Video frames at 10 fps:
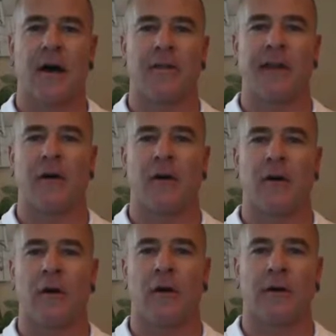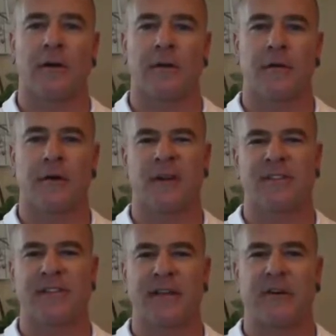They all are
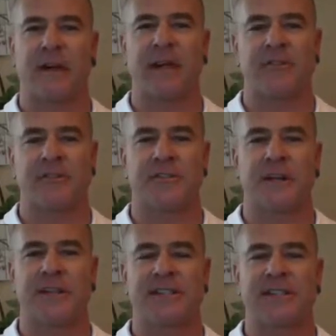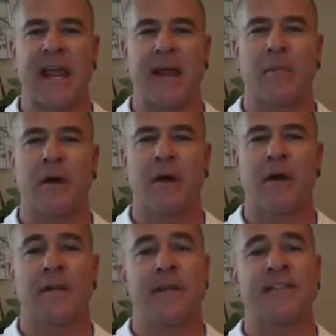slight variations on the same.
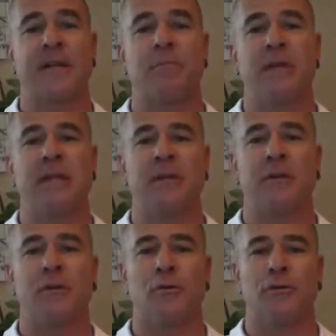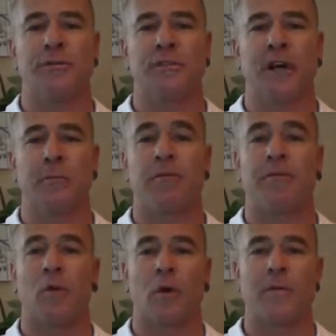This can be used
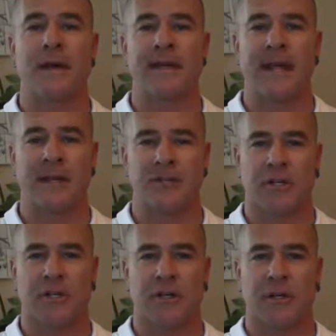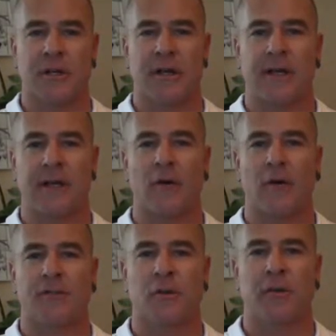before meditation. It can
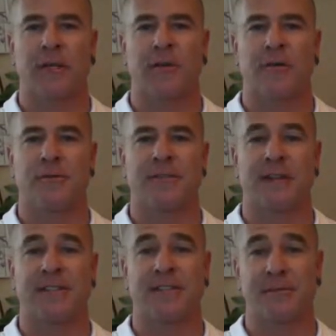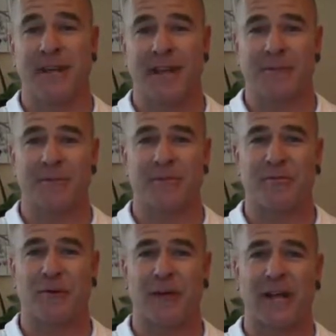also be used sometimes
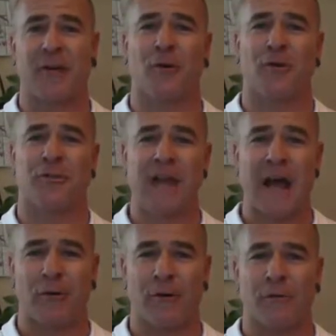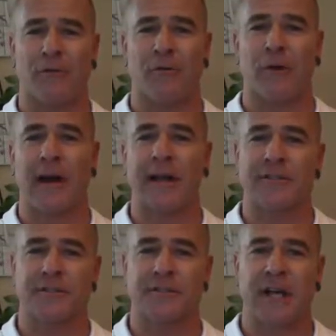before like a cold shower, before
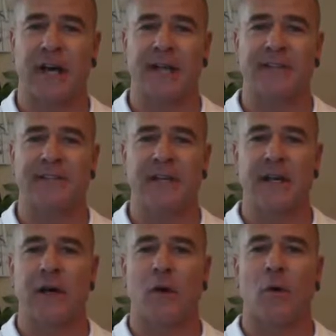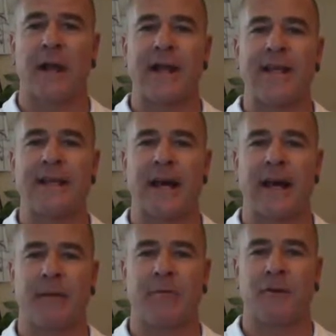exercise, or any
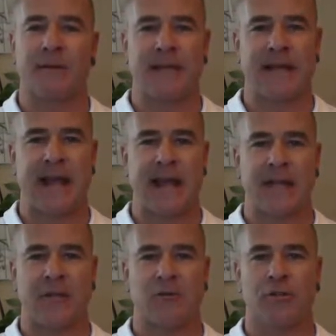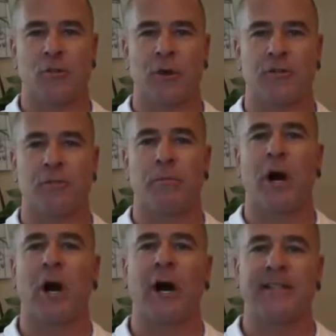time during the day you just want to
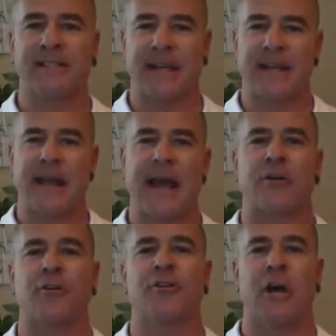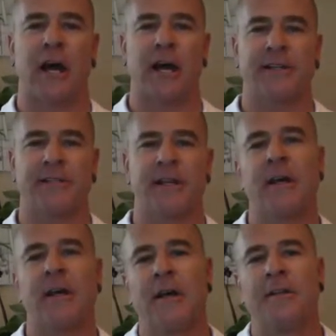pause and energize.
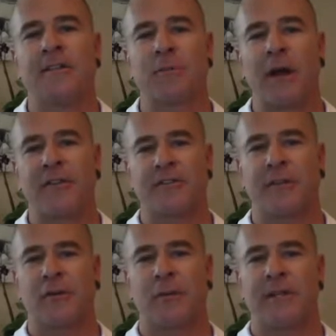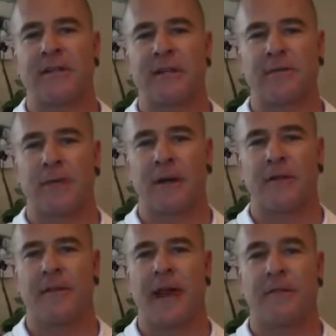This breath is a little bit
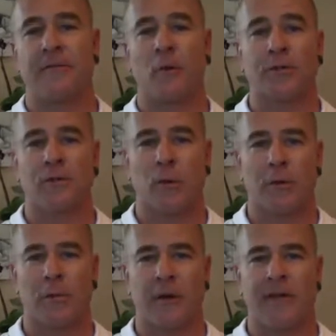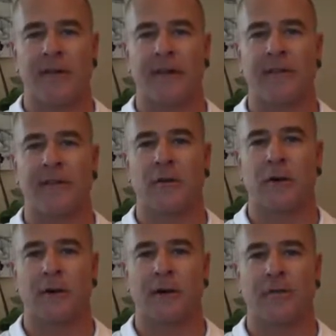different than the four-square breathing that you're
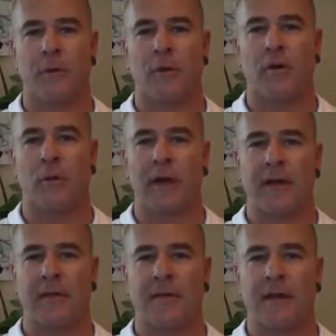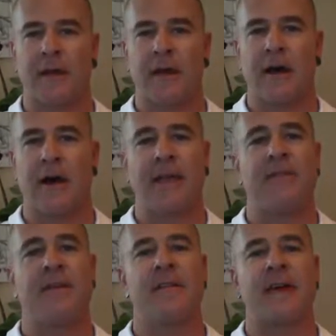already familiar with, in
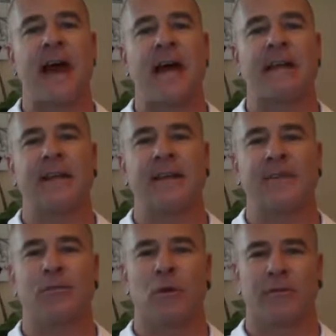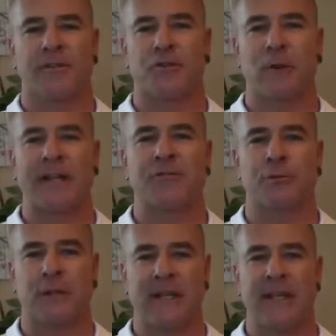that that is more of a
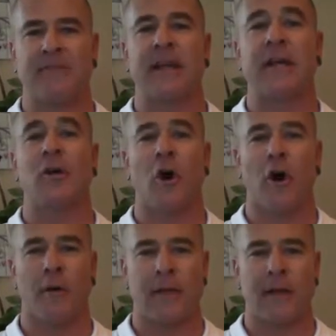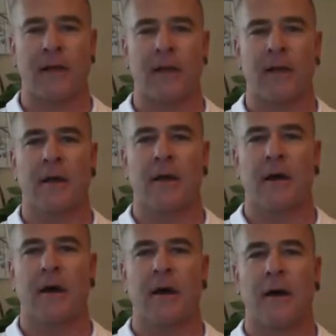stress-relieving, calming,
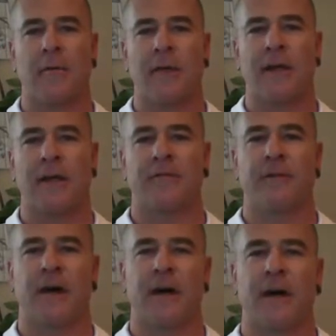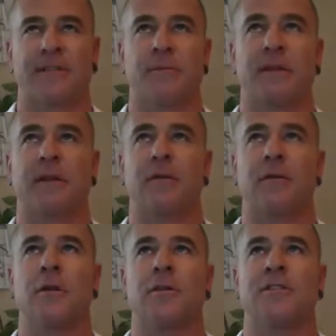something that
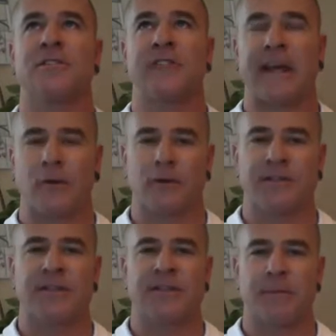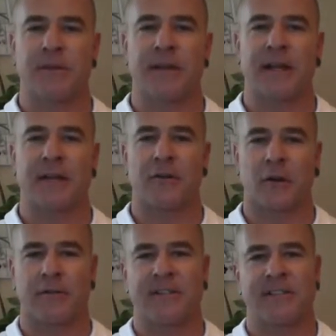settles the sympathetic
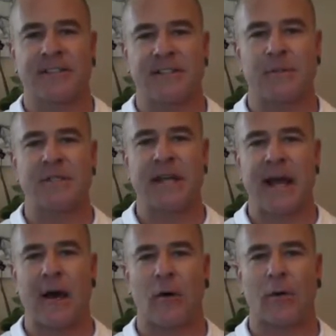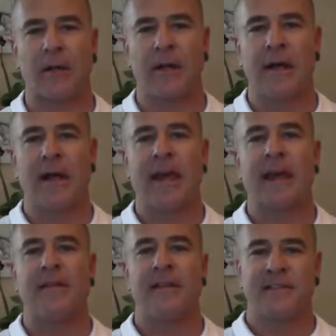nervous system down,
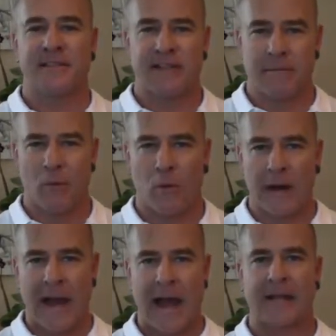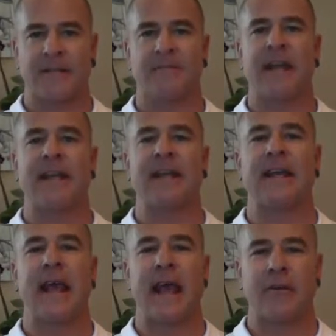and this is a more
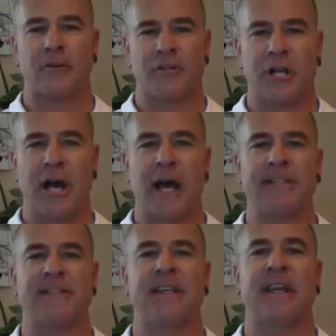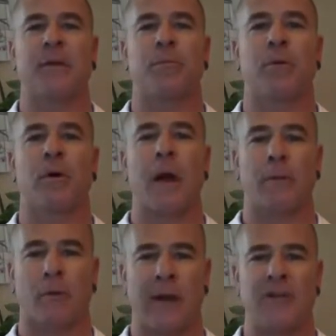activating, energizing
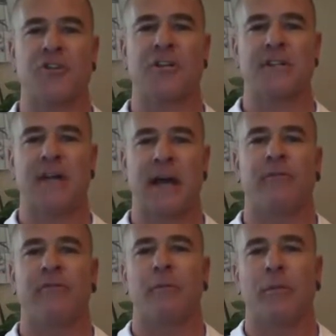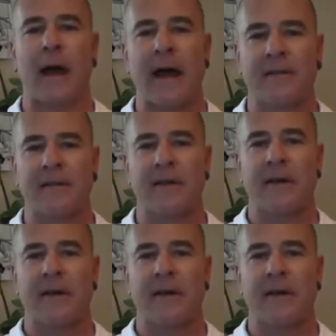preparation type of a breath